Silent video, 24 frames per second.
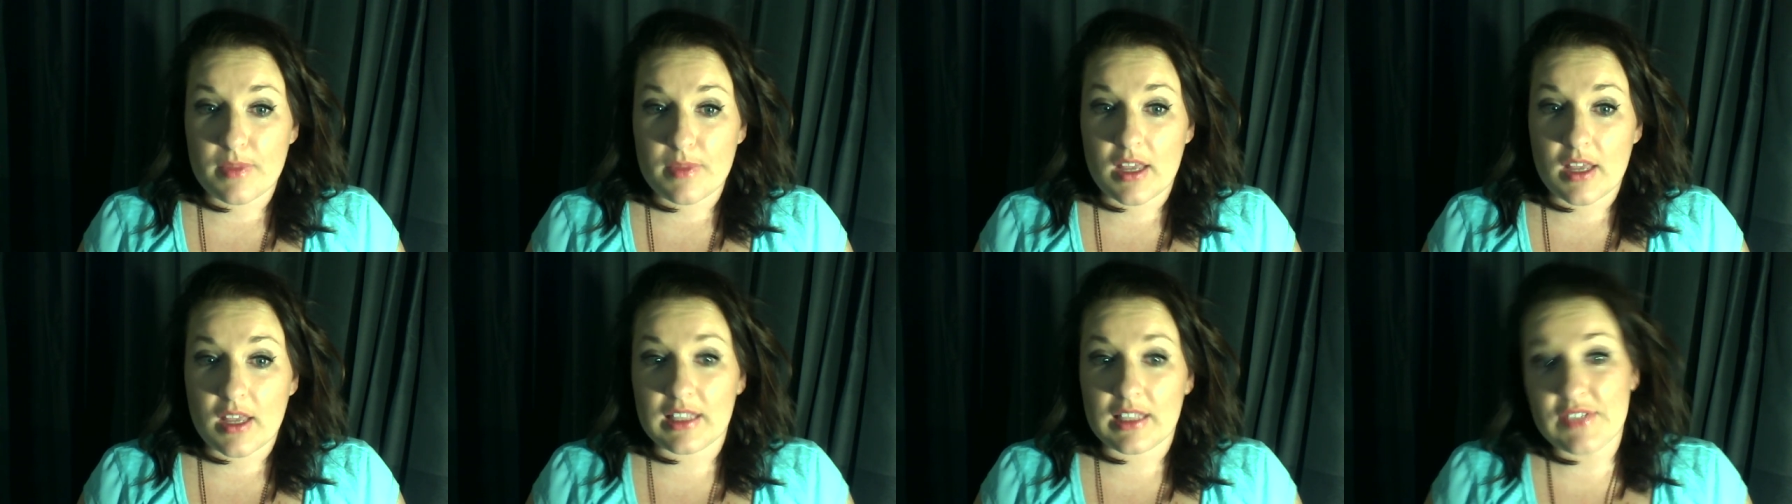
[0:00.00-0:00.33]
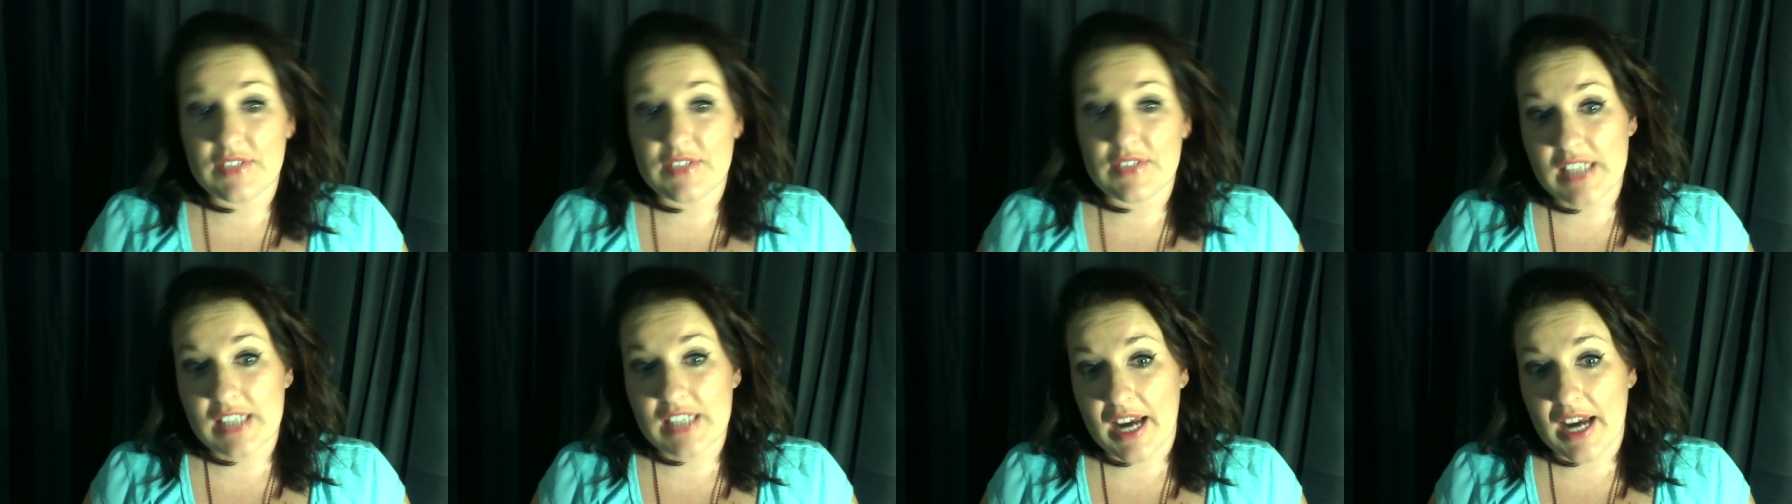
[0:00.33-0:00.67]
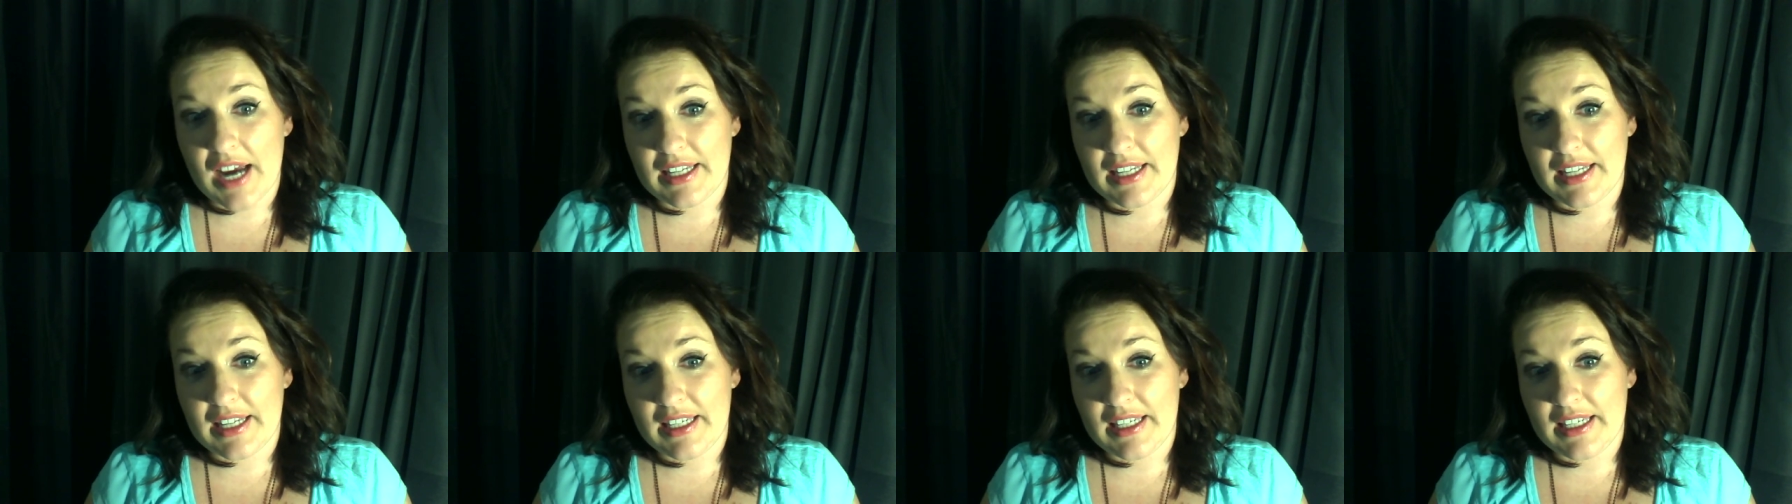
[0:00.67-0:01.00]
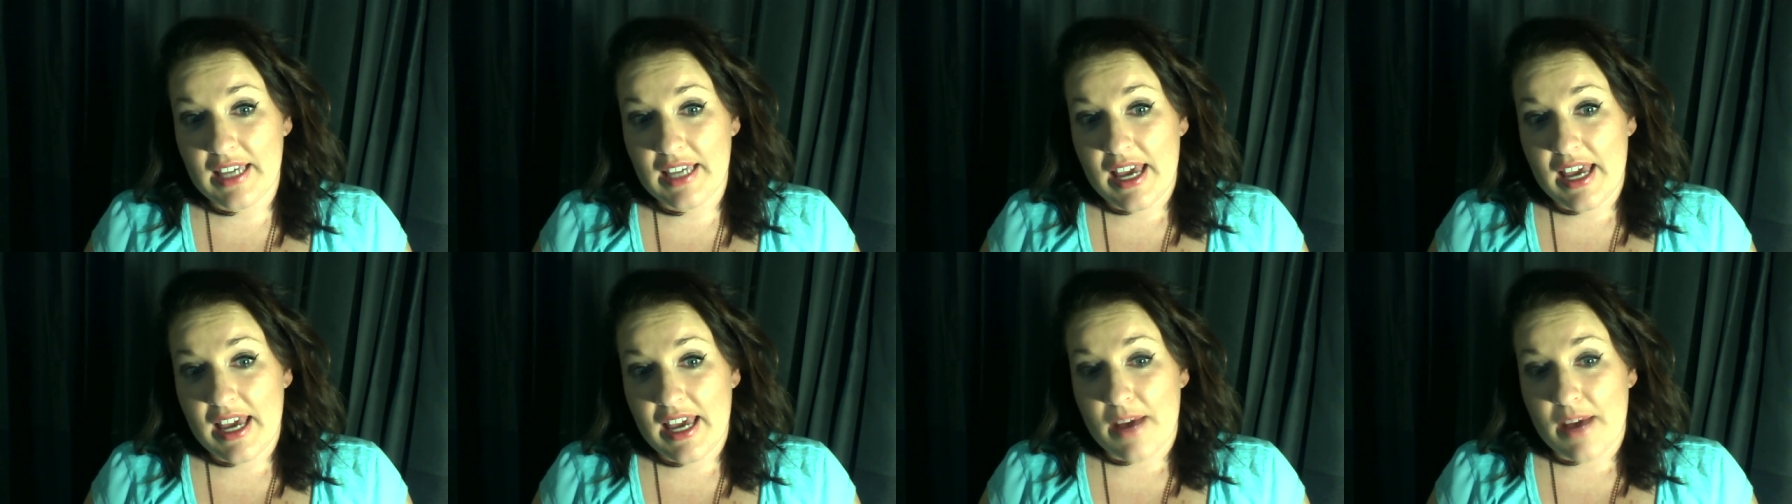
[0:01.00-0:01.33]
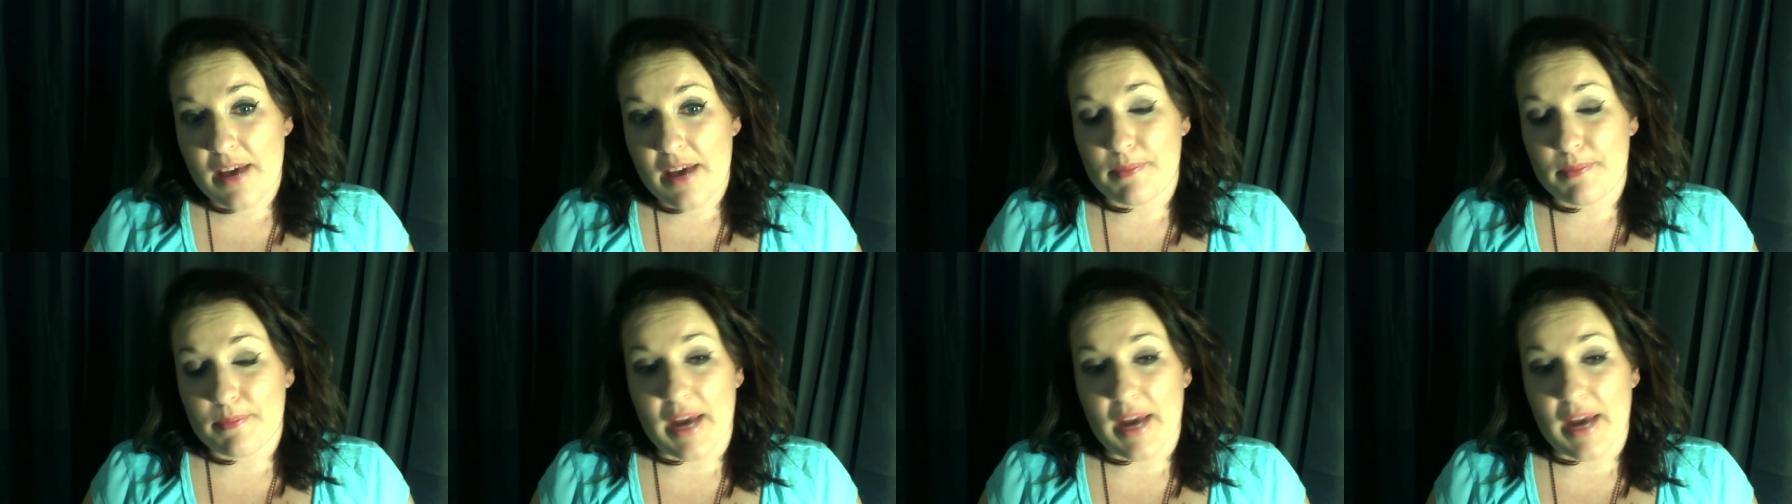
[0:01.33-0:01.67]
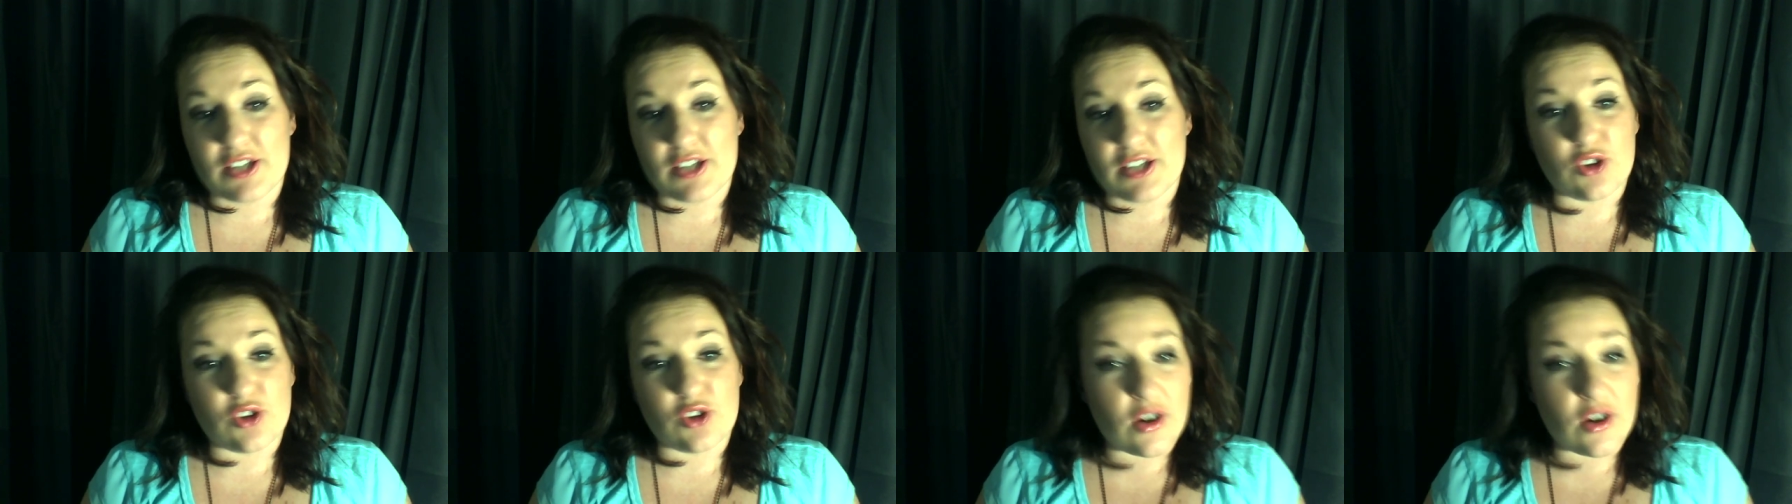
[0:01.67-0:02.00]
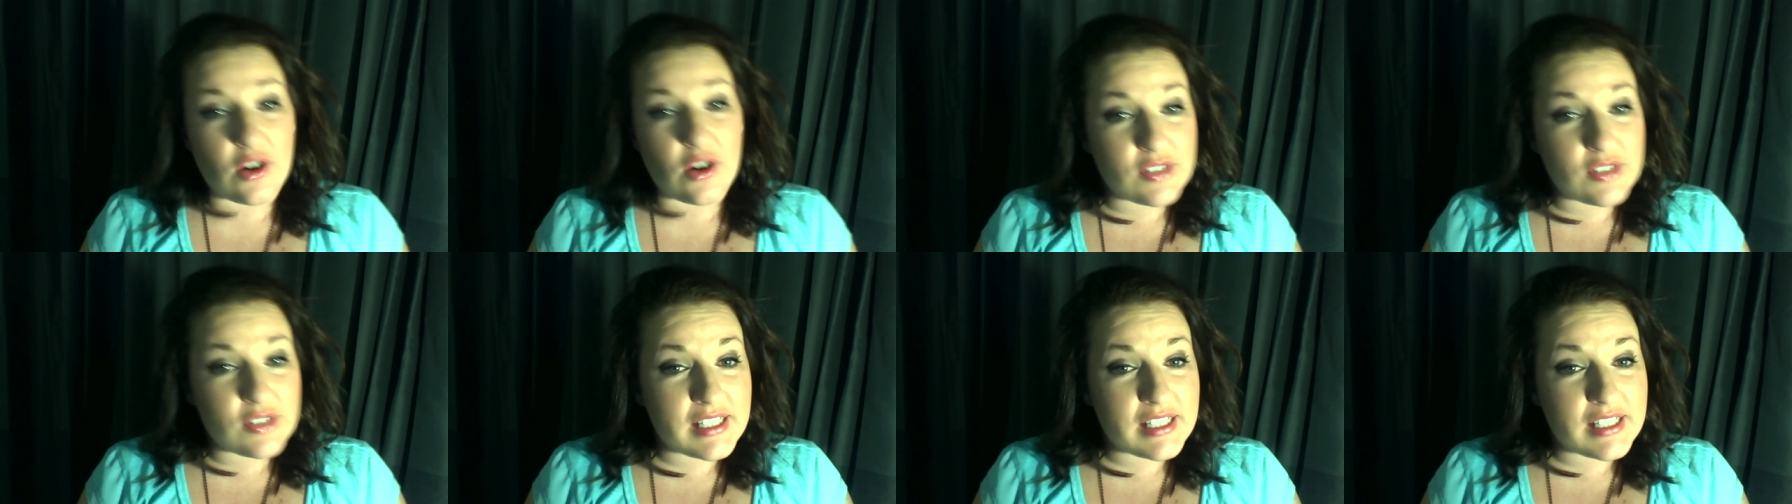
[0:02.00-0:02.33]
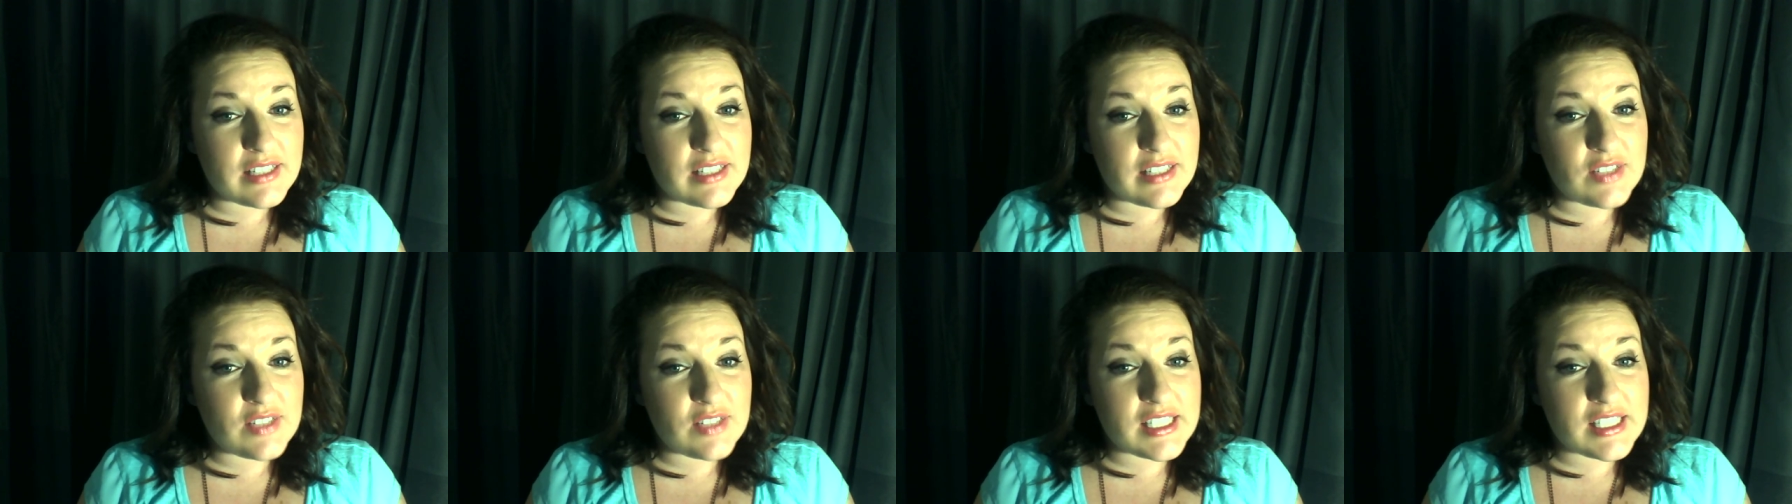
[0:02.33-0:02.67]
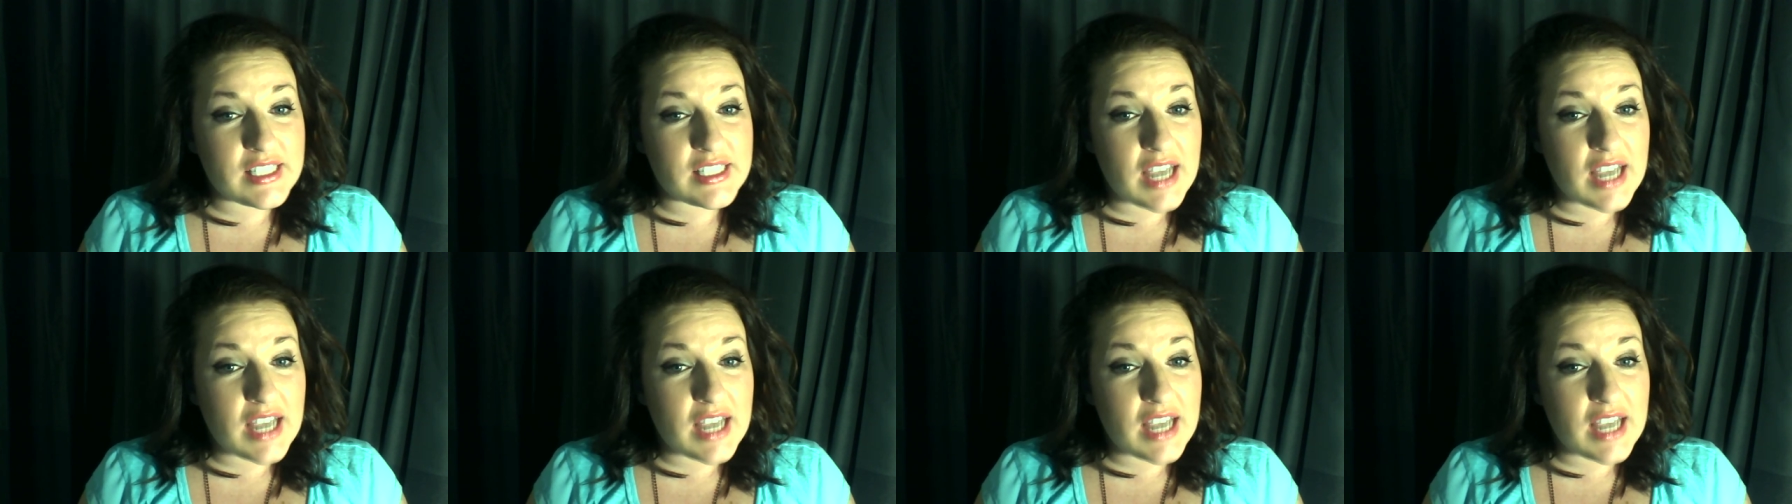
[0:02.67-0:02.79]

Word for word: living tiny, my struggles at living